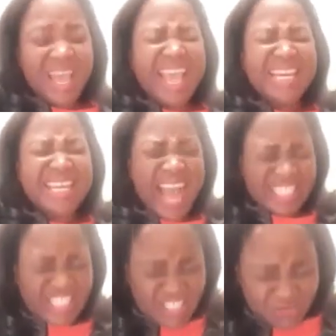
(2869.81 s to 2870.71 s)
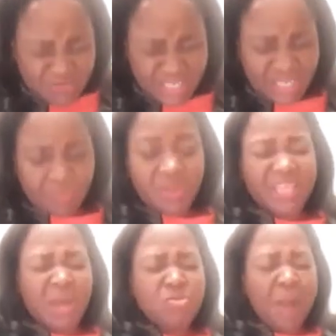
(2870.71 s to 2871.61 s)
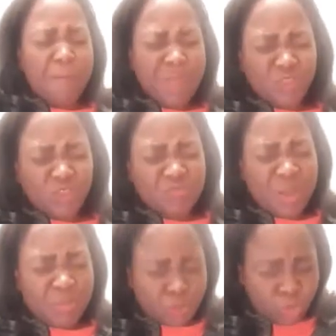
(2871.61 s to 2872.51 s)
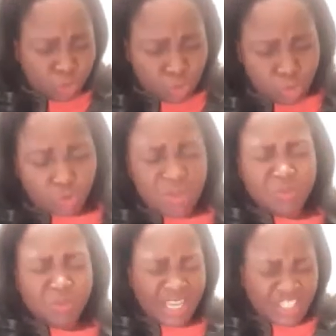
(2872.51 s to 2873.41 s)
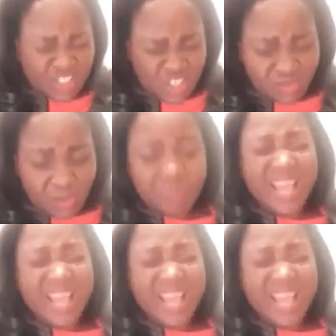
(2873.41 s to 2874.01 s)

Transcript: Any achievement that we are meant to be able to do, to be able to achieve,